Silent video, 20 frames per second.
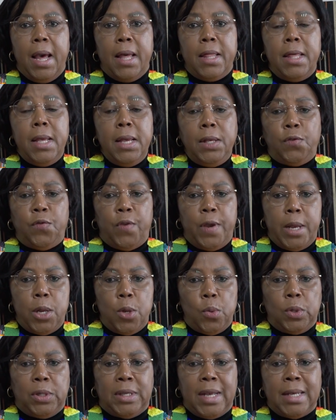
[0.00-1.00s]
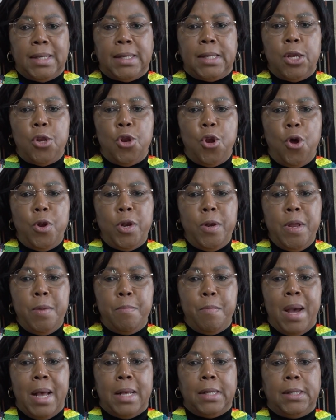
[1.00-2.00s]
These values are
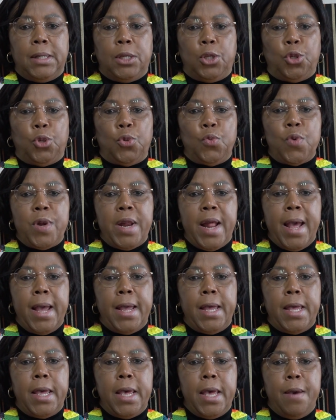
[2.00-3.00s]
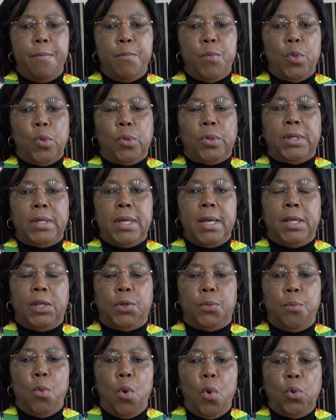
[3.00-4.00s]
synonymous to reggae
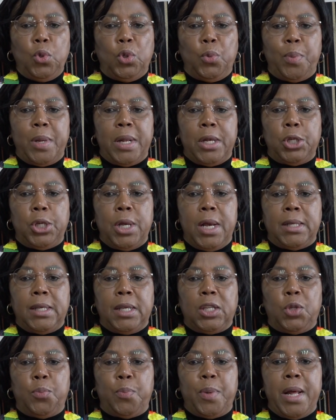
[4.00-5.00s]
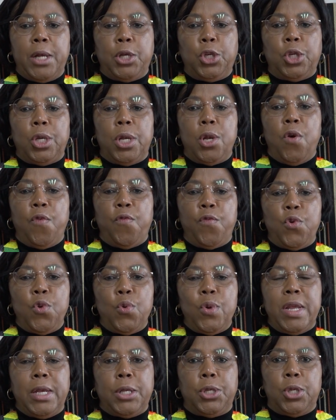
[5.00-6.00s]
music's most precious expression of
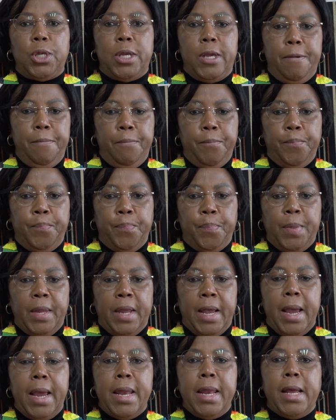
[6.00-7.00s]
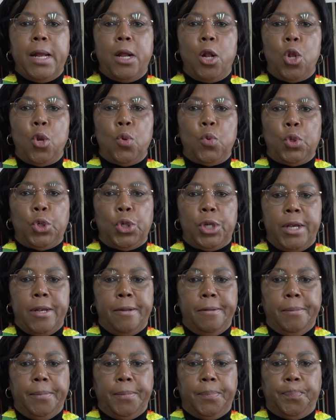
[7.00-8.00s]
unity and
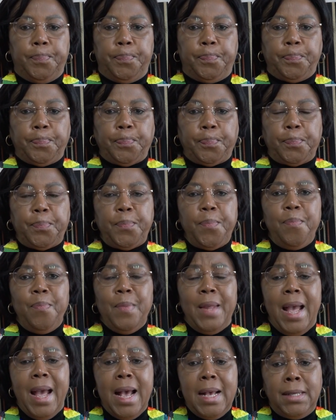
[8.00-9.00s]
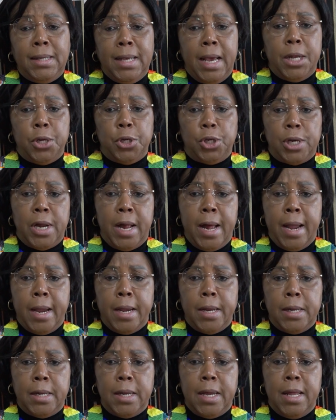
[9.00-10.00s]
inclusion, as
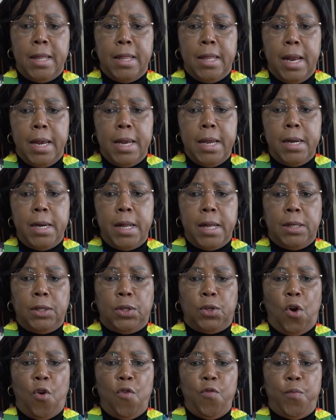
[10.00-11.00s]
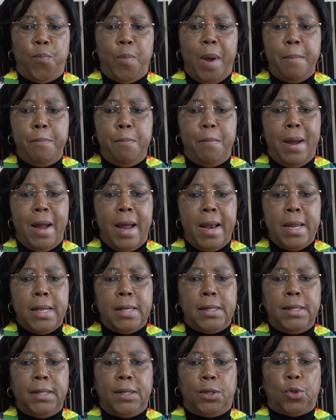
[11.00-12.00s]
enshrined in the lyrics of Bob
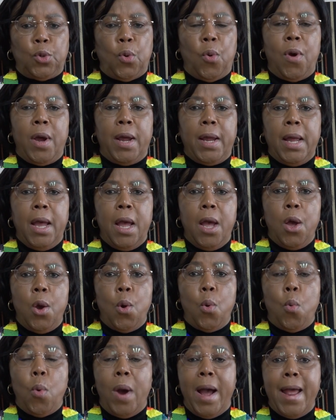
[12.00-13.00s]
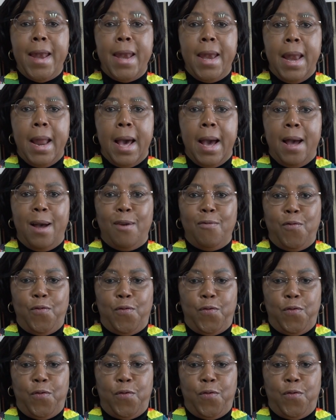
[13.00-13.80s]
Marley's song One Love.